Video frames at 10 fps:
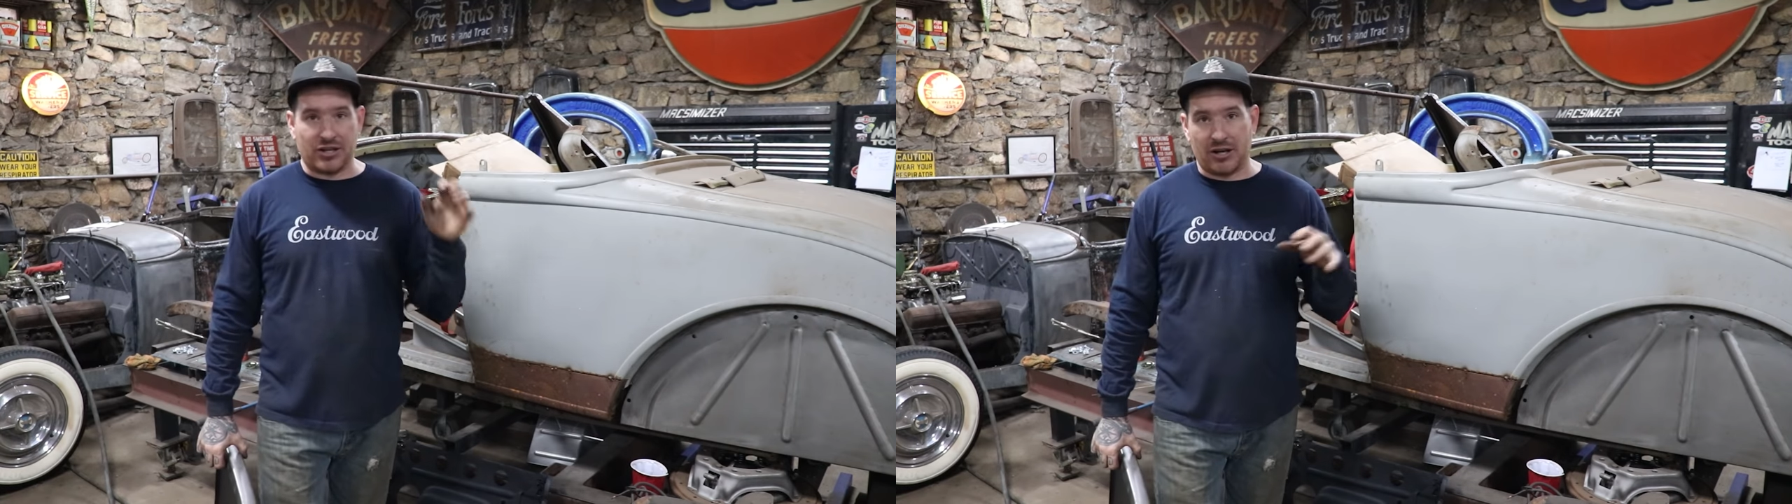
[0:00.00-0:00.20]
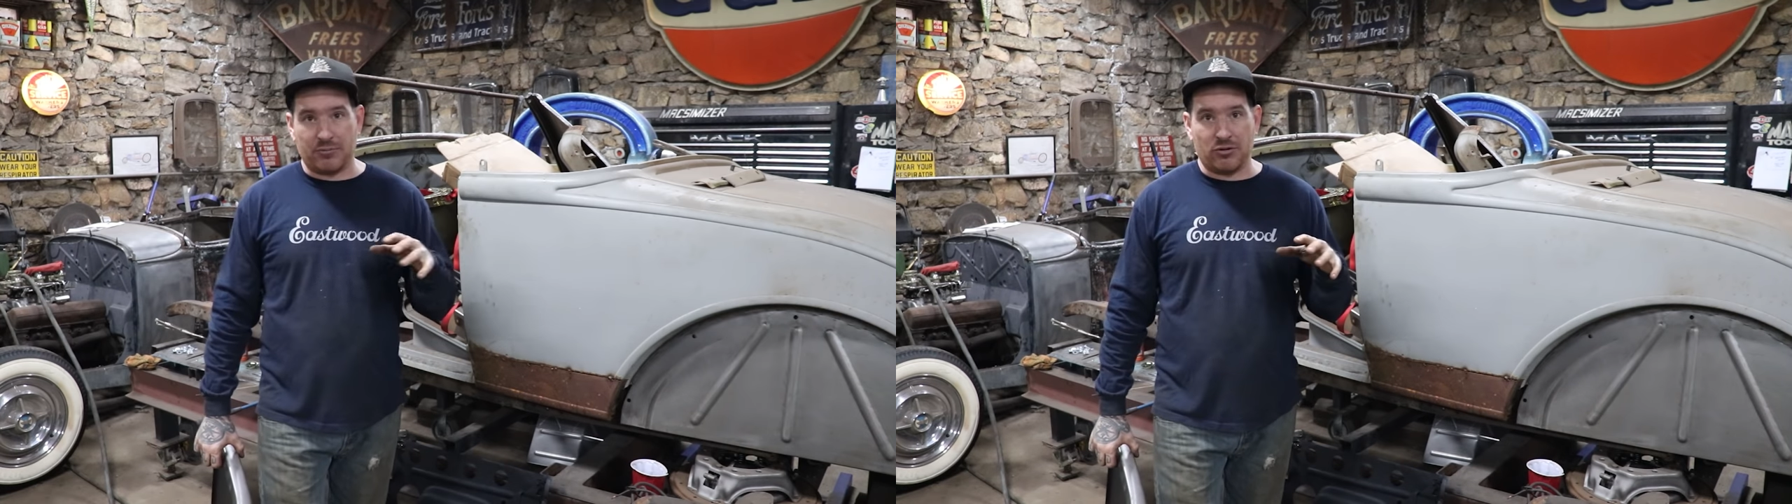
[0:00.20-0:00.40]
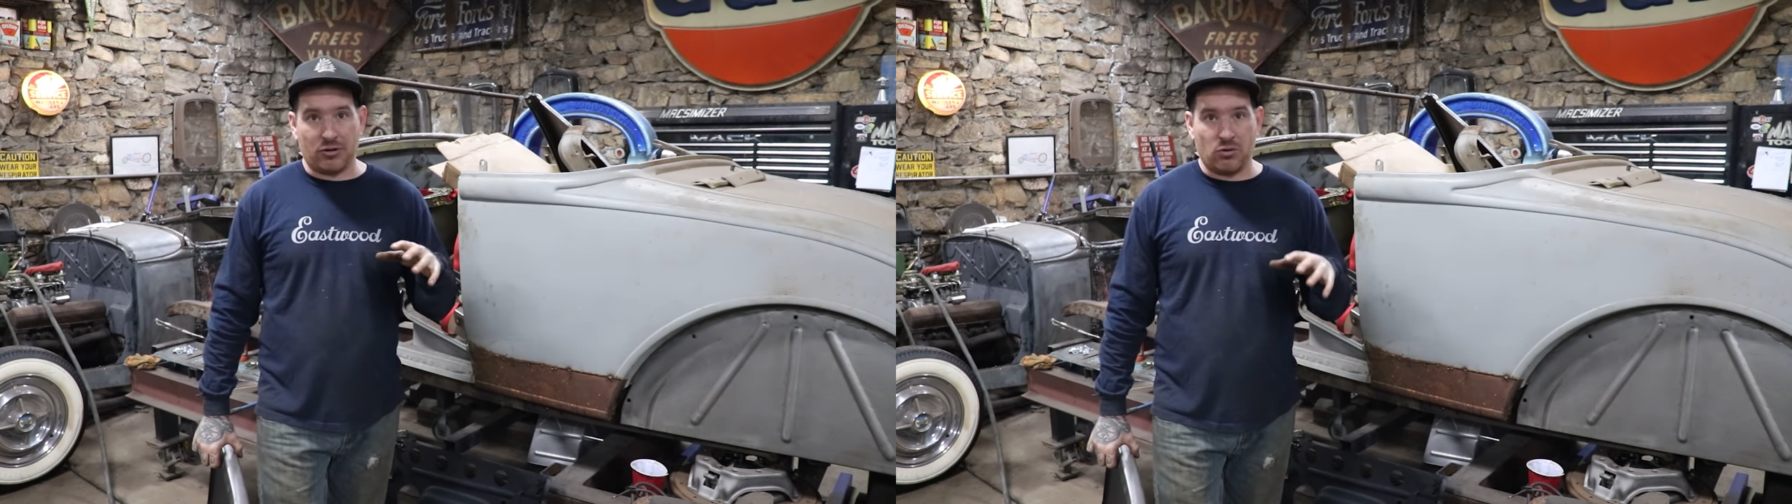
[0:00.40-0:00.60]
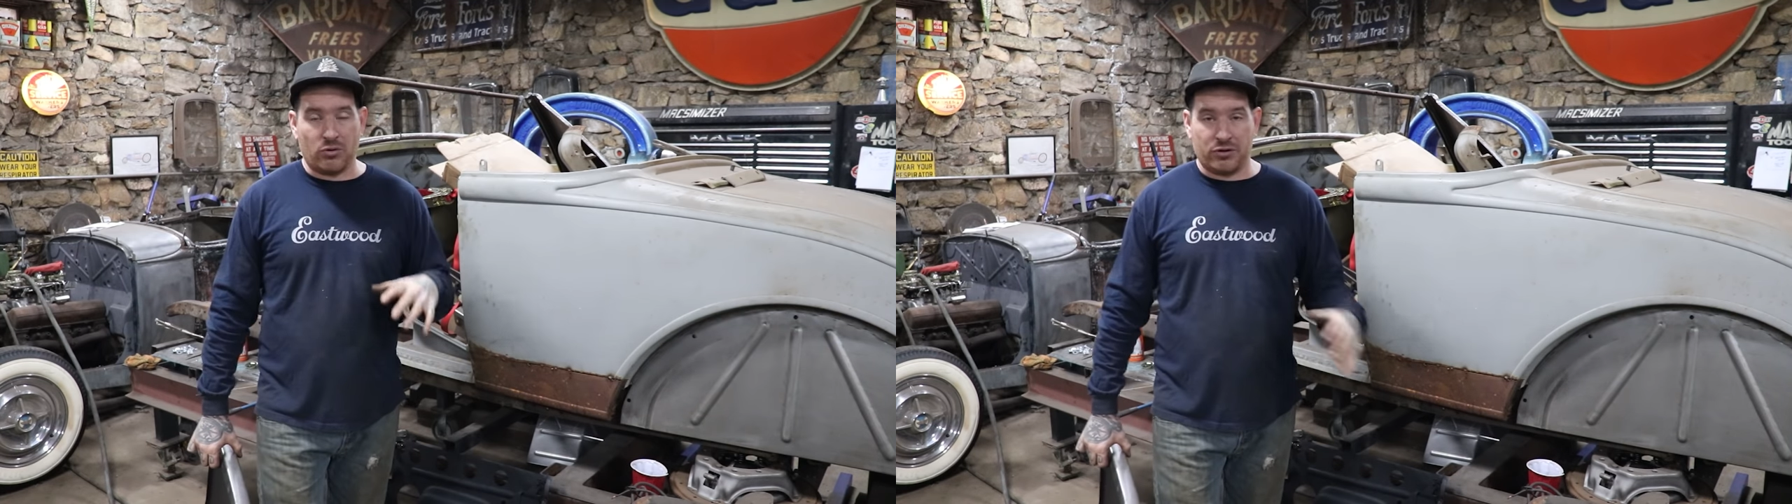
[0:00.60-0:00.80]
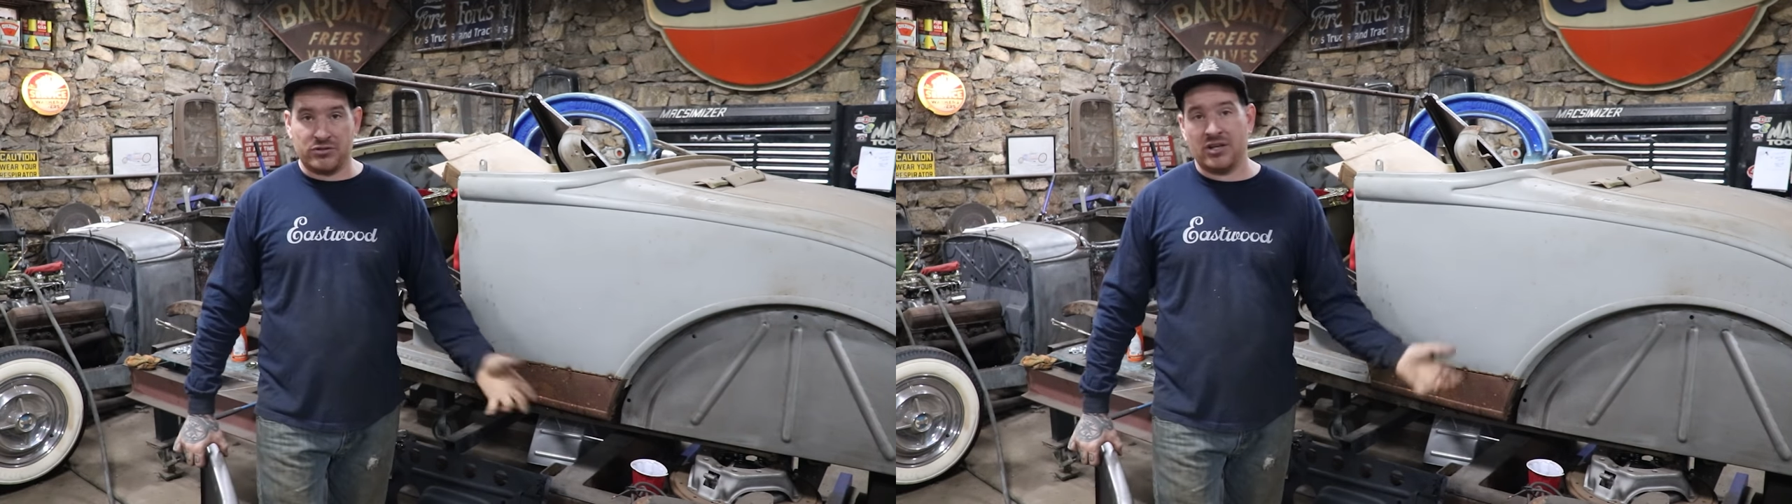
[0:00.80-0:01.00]
in a couple of the
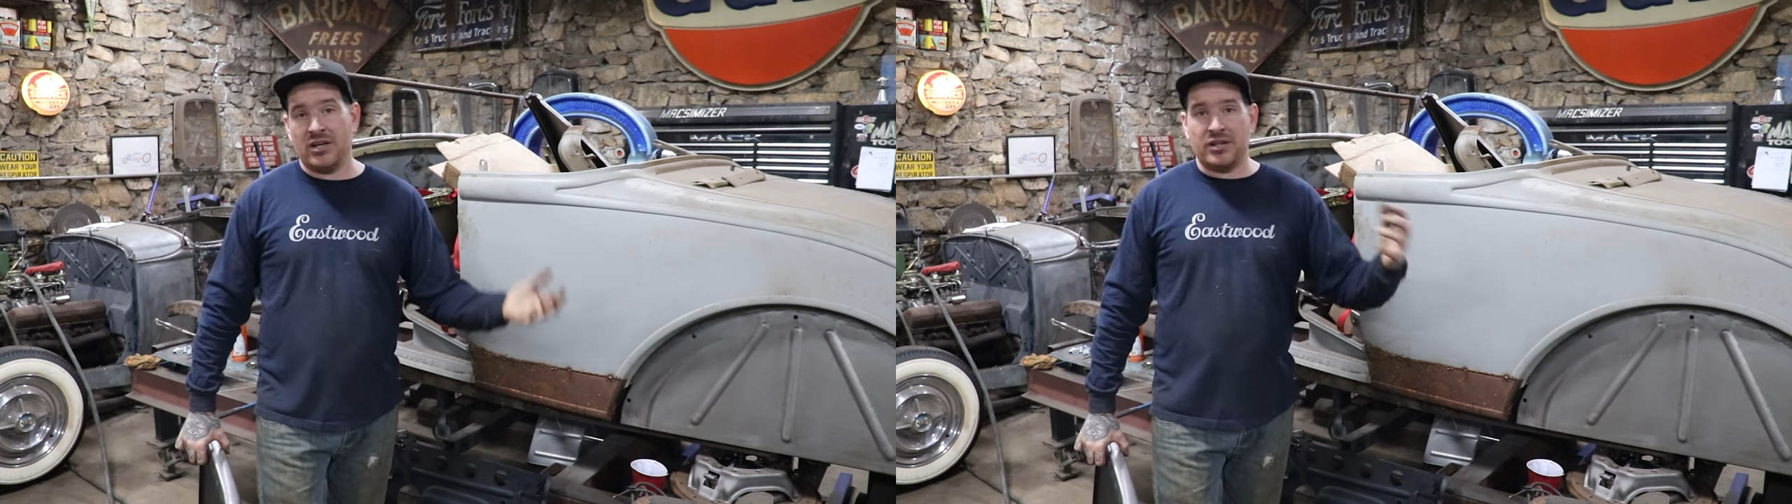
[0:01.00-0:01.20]
corners.